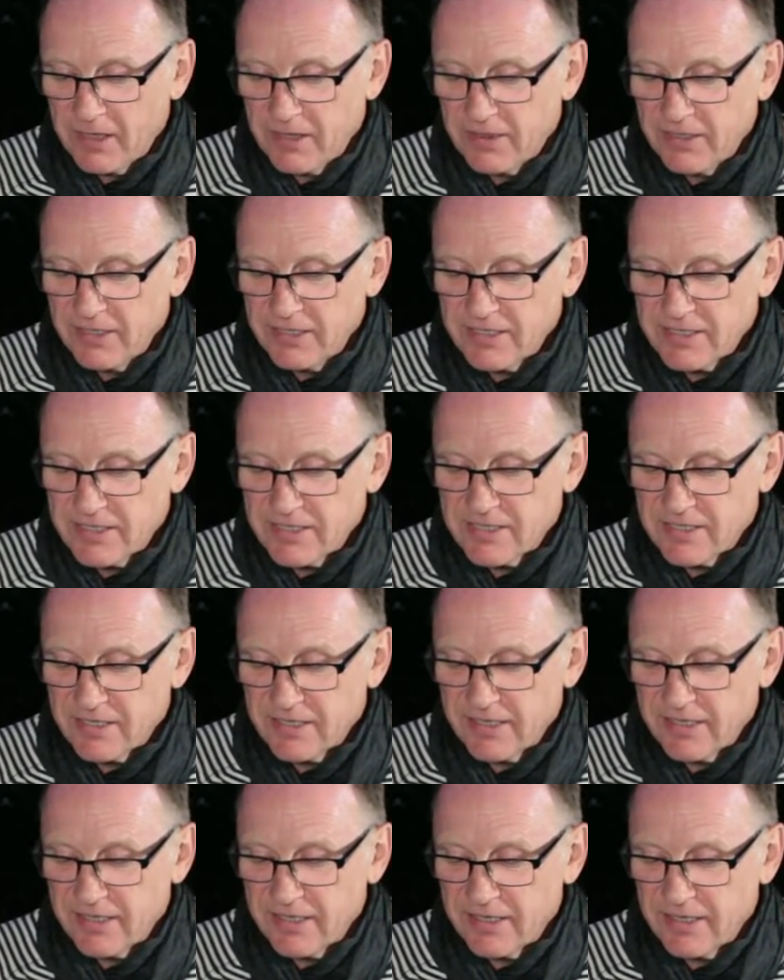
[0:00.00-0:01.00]
This
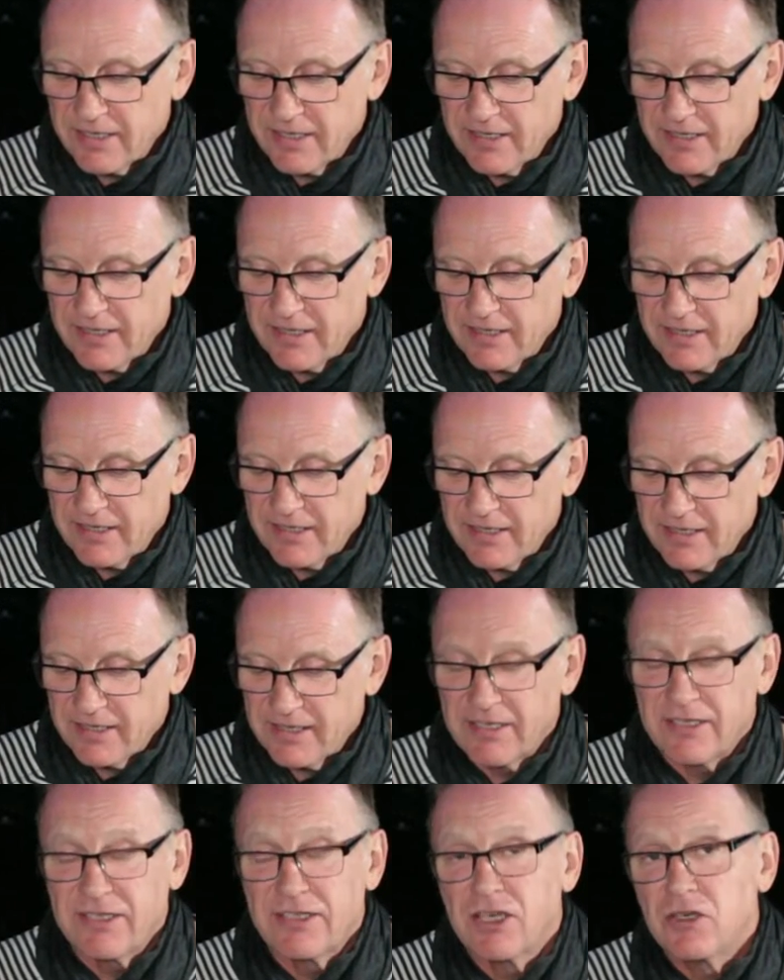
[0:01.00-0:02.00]

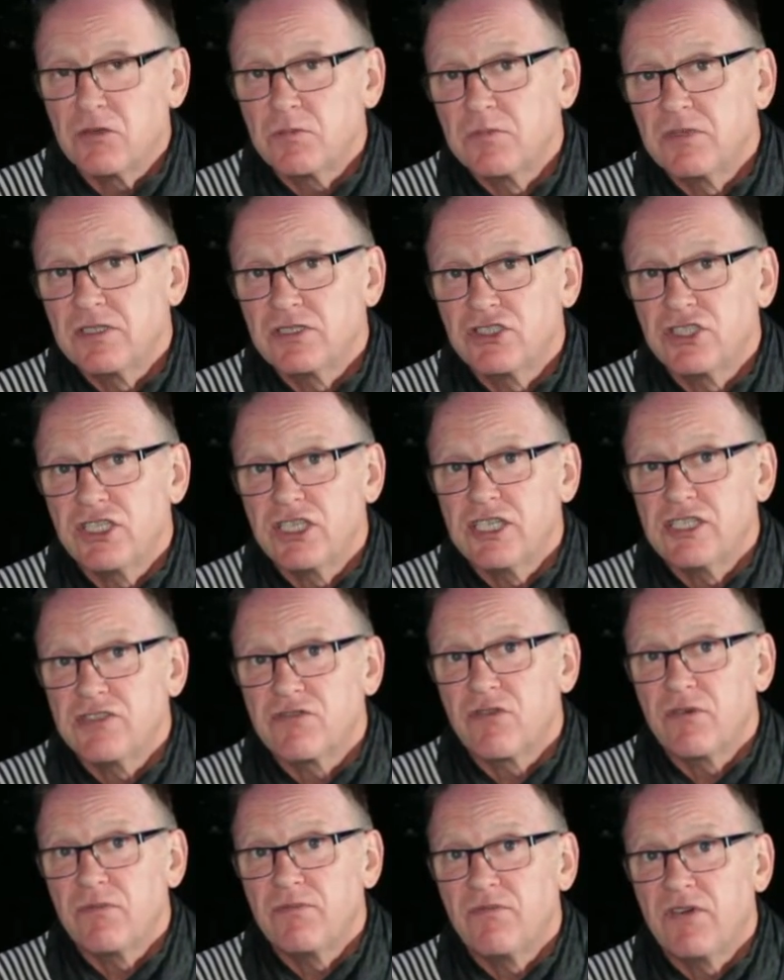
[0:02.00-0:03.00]
goat milk cheese
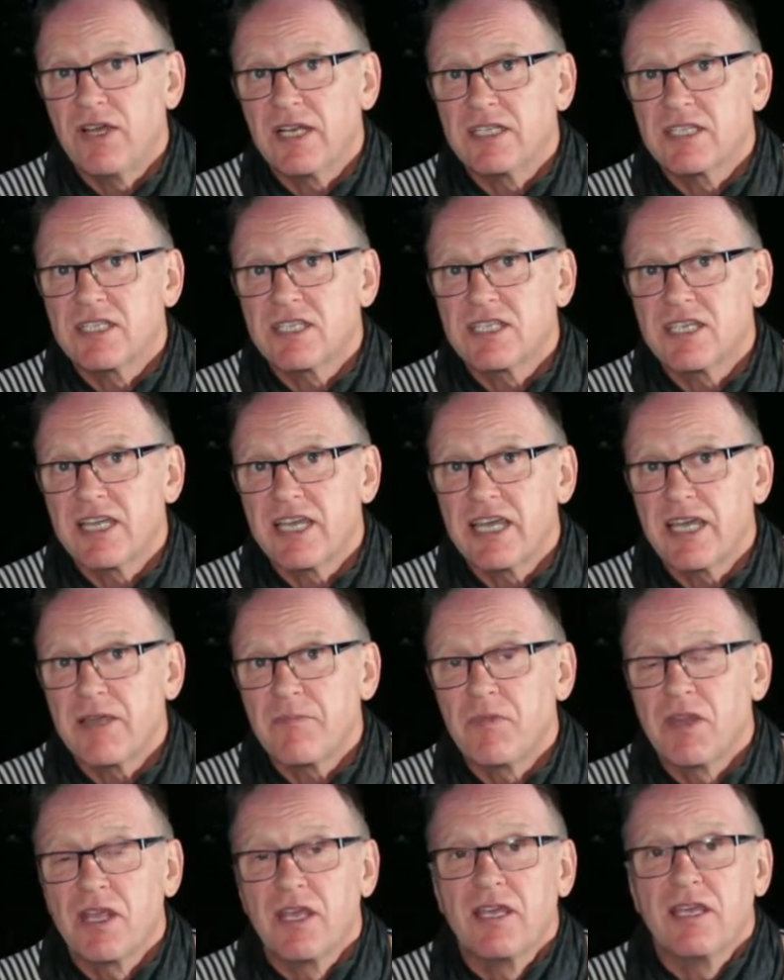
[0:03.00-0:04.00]
from Valençay,
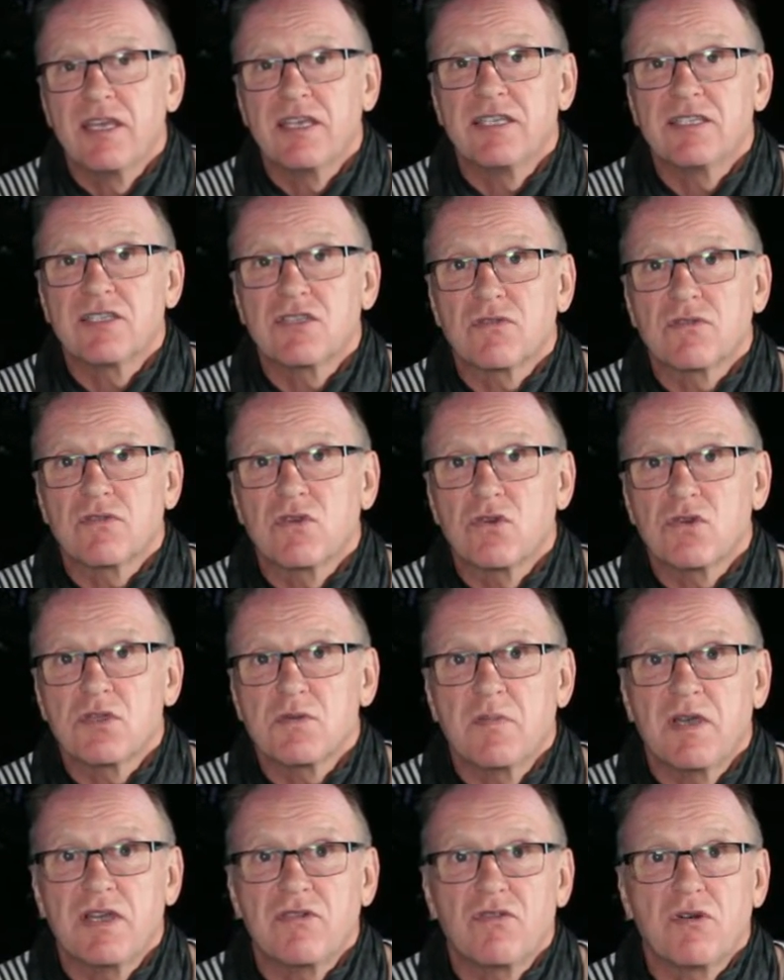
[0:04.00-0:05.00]
it's of course
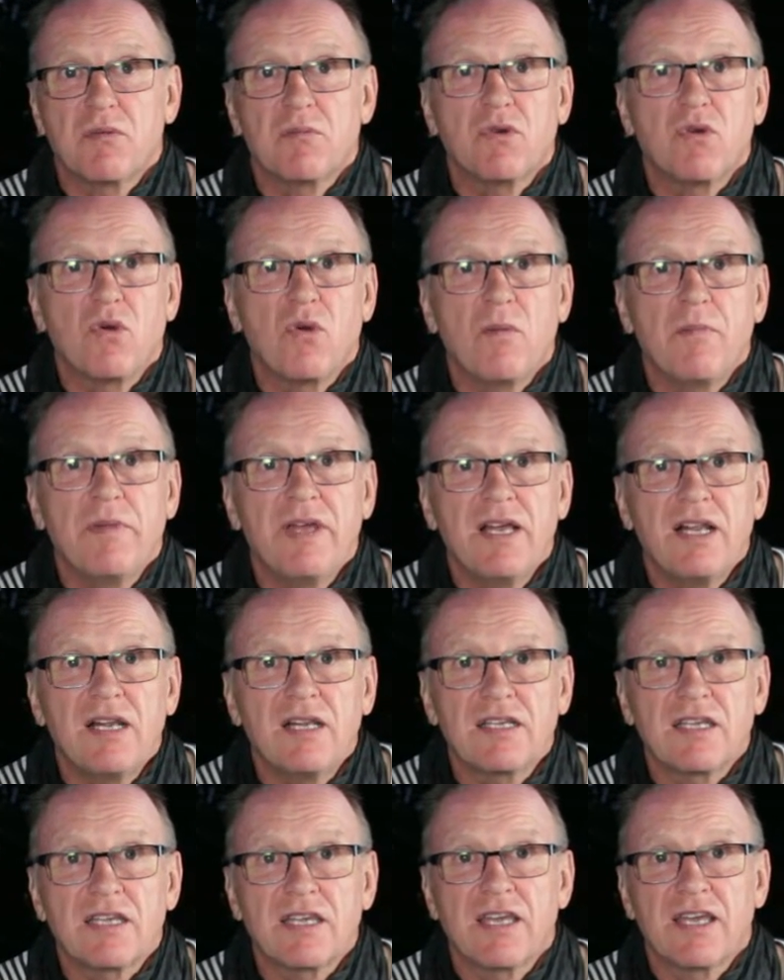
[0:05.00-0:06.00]
made from raw
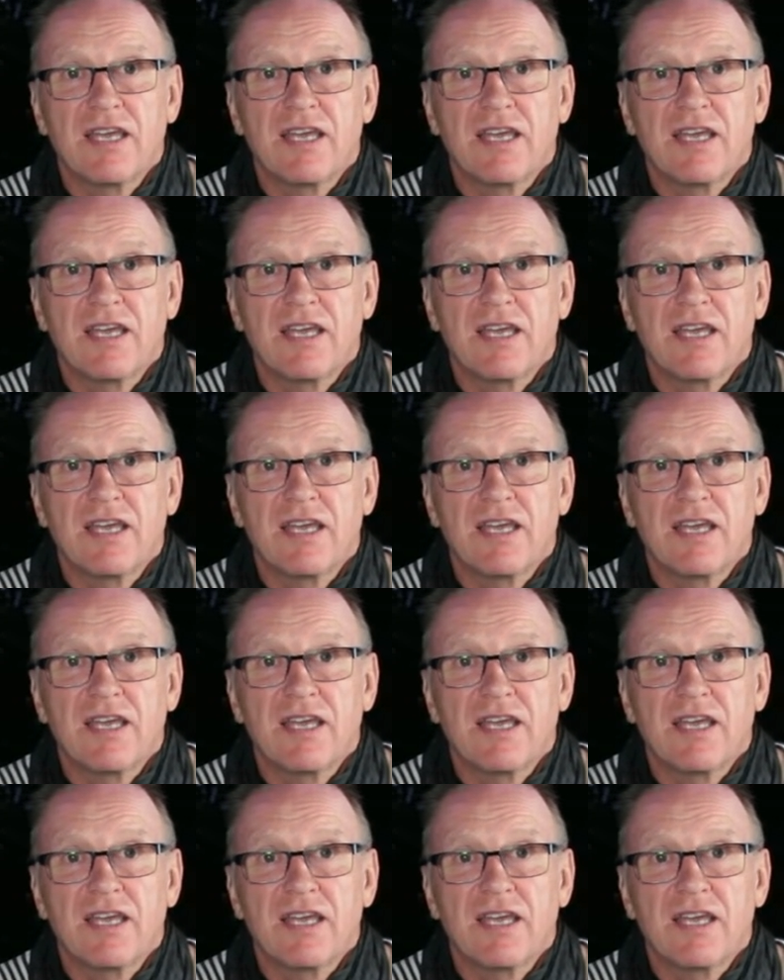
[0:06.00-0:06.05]
milk.